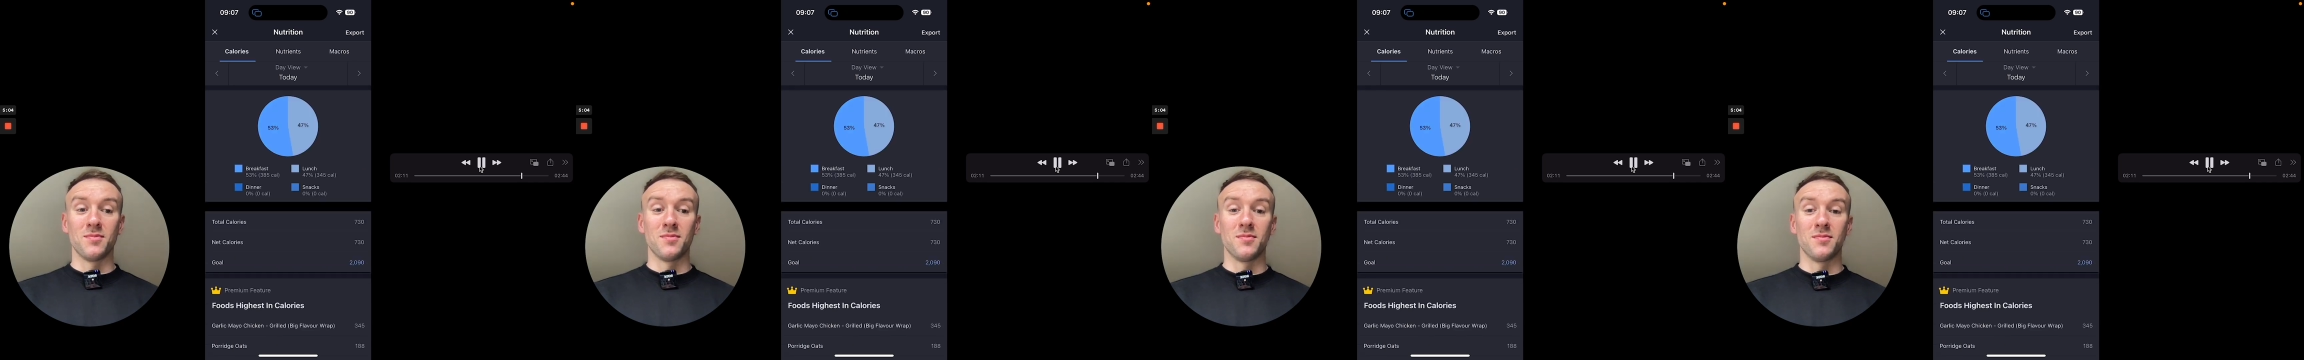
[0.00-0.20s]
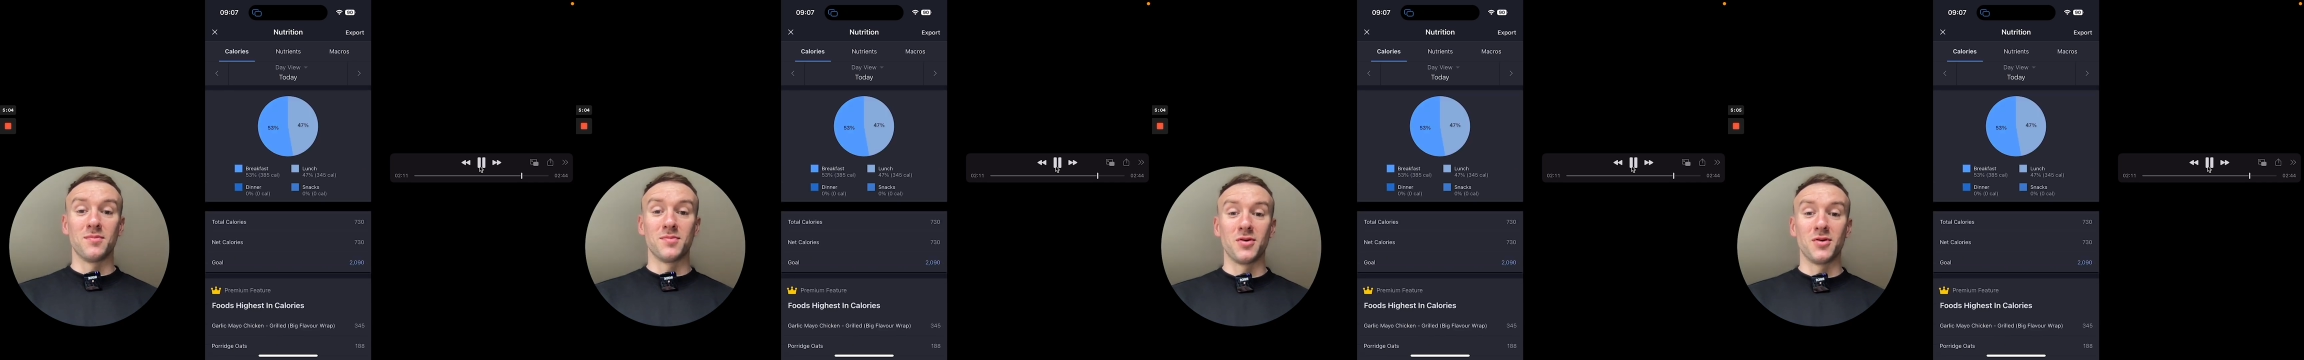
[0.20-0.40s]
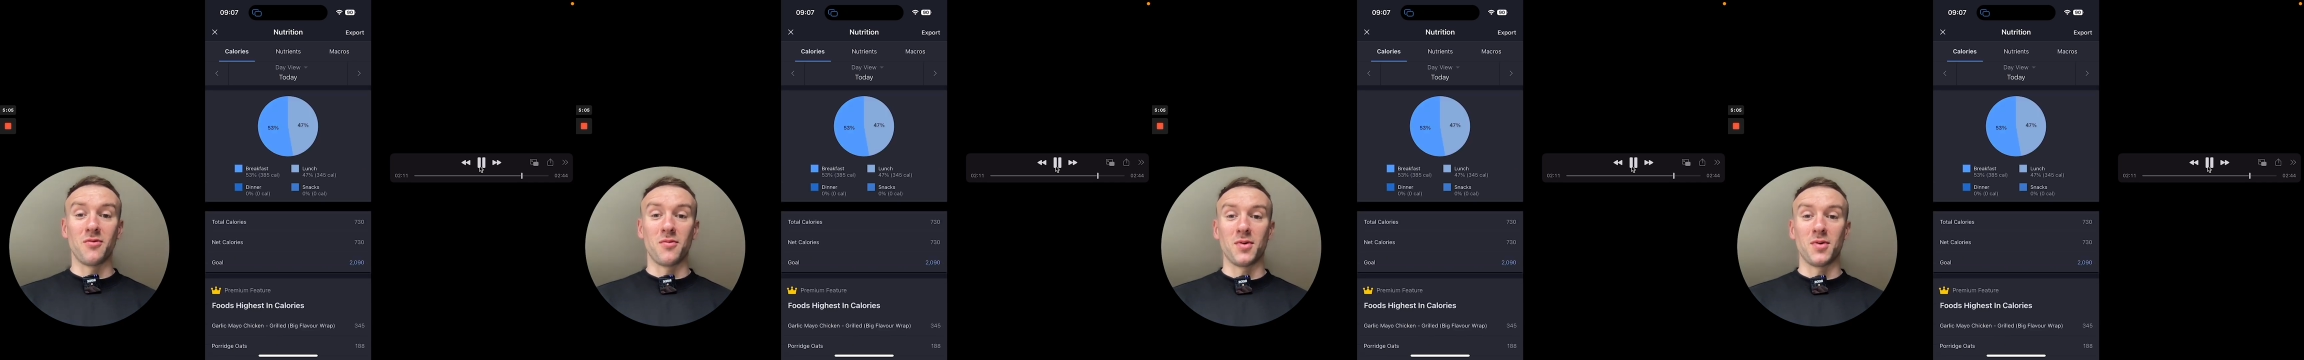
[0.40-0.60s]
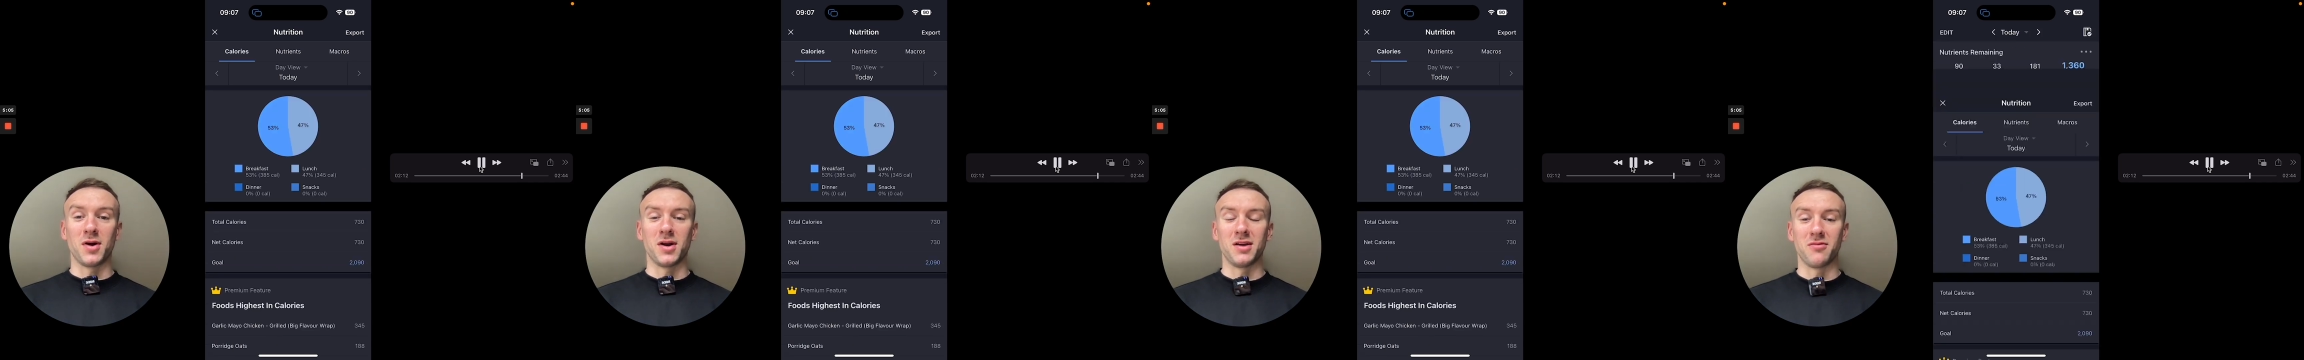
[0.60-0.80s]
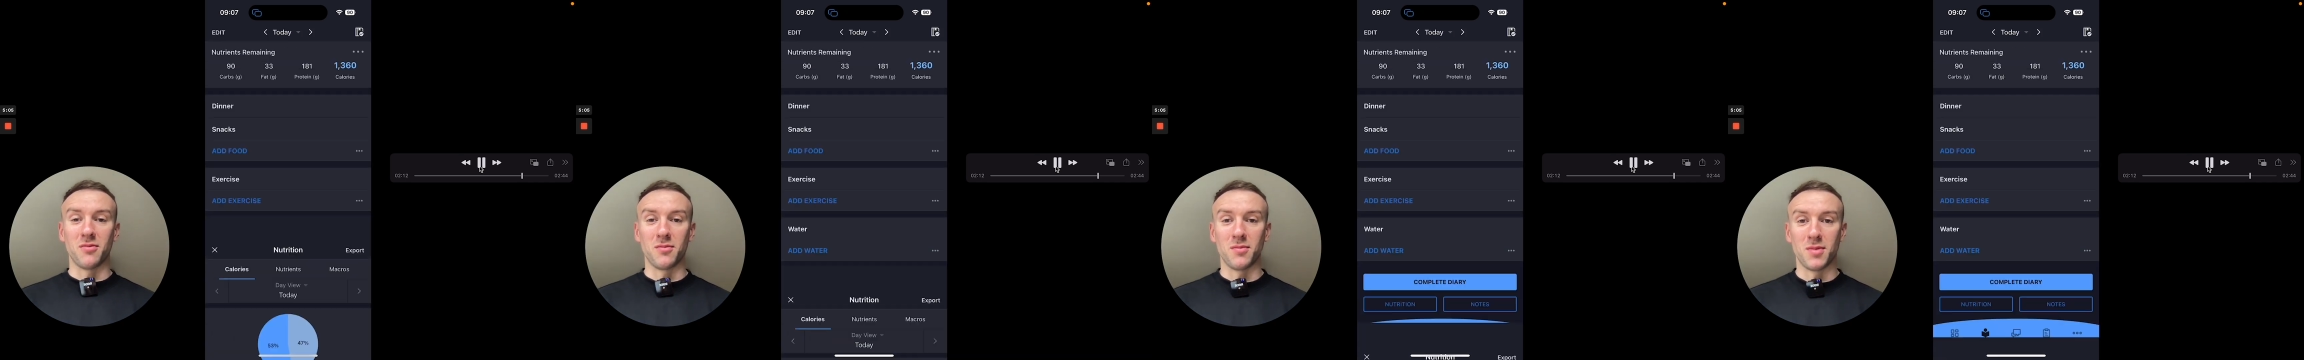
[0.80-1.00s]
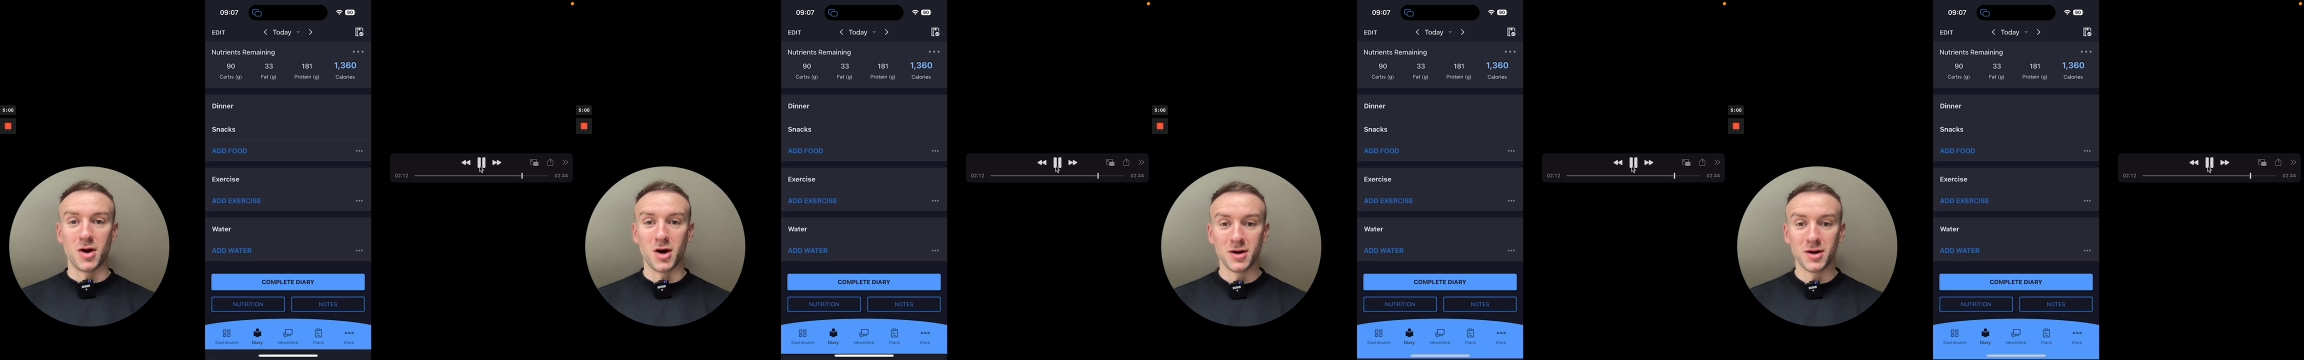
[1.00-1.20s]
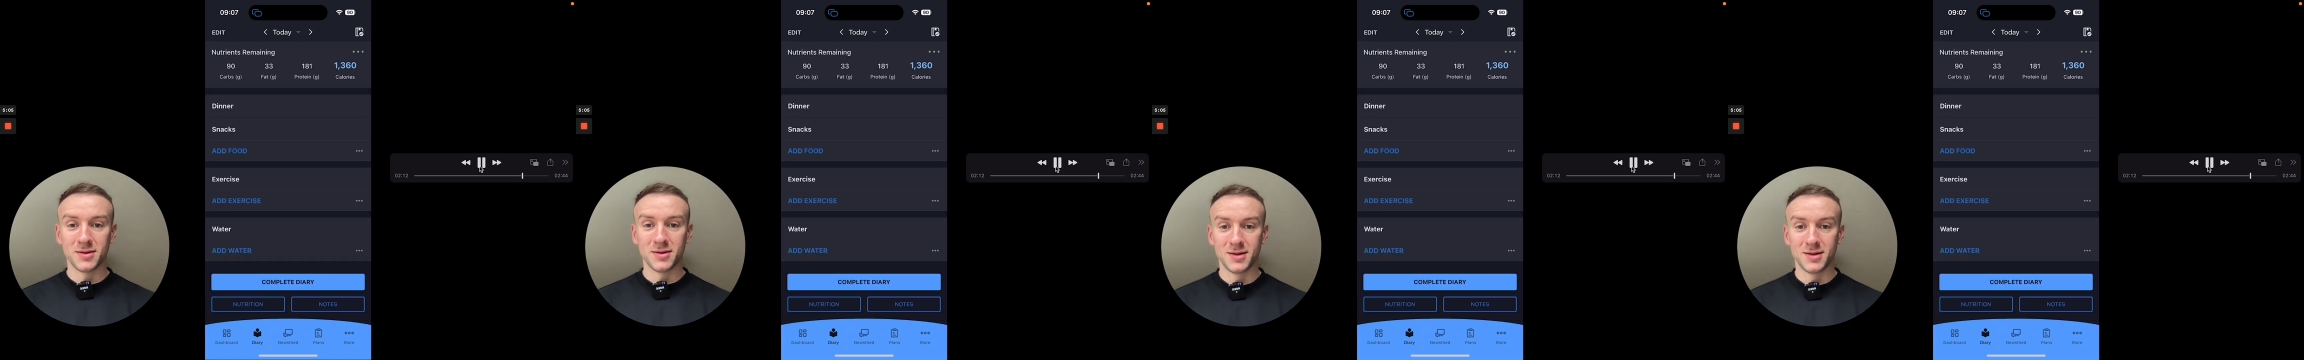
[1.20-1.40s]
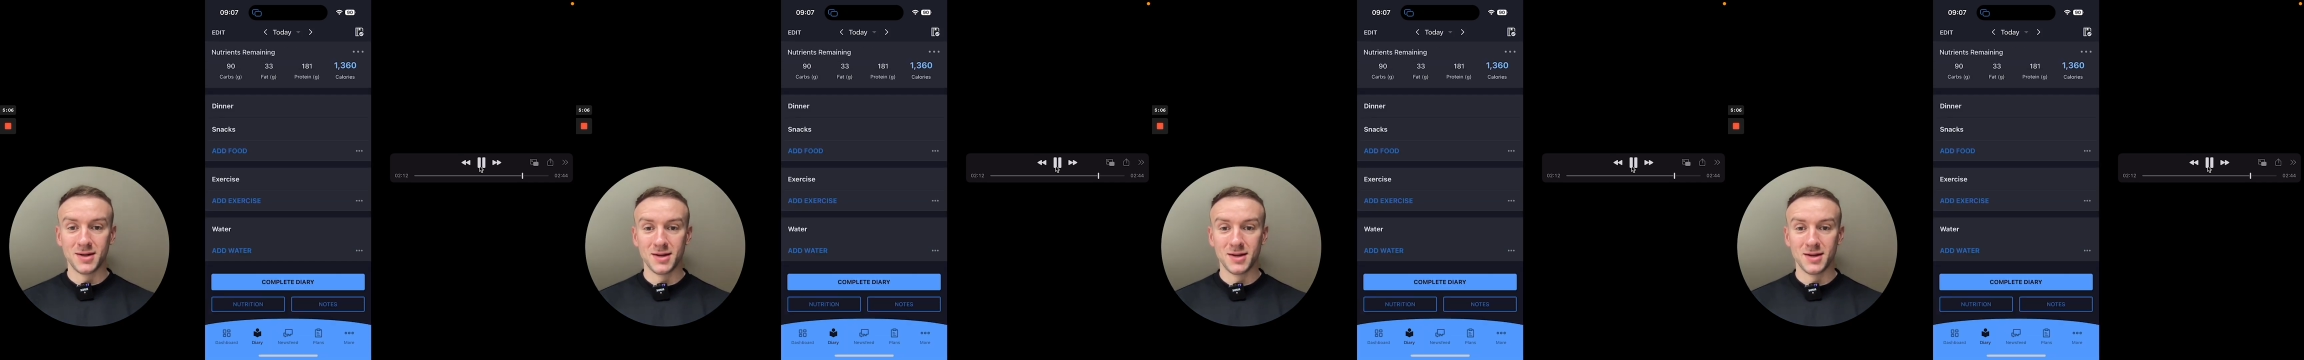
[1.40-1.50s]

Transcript: prove a point even more,